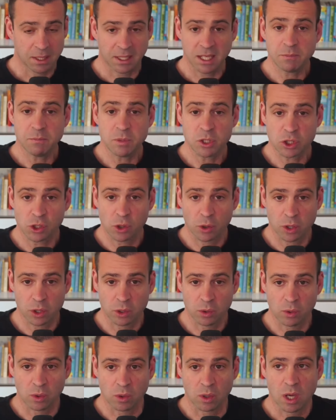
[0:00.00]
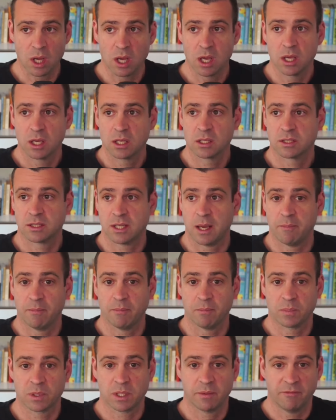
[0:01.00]
But let me show you
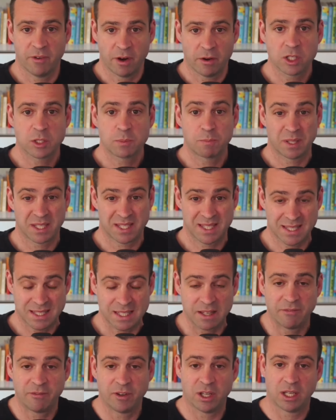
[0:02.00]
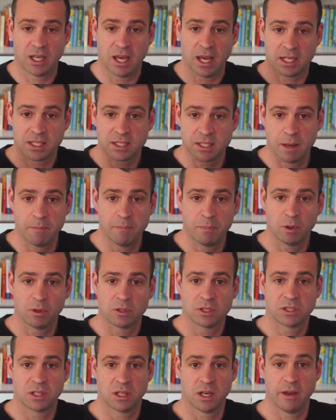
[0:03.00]
some very specific
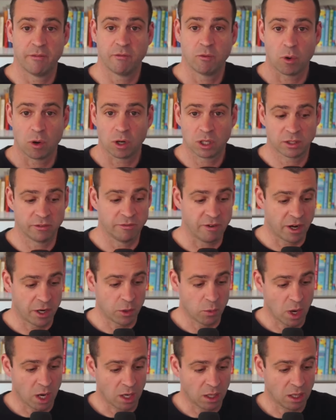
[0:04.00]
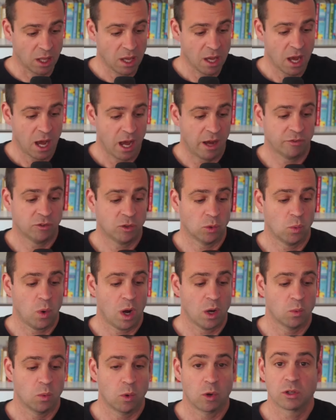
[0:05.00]
examples that have worked very well after
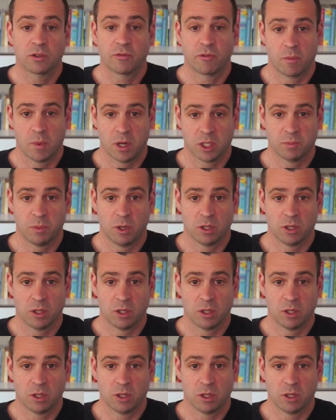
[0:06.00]
one word from our